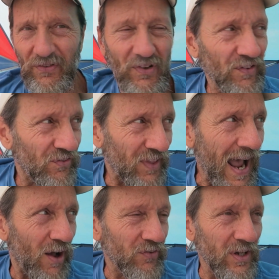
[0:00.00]
six
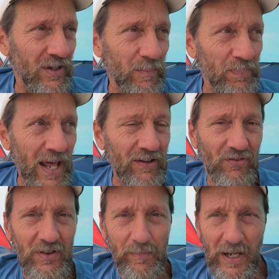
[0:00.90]
thousand
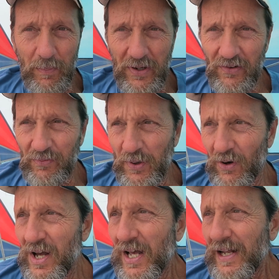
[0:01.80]
complaints at the Better Business Bureau.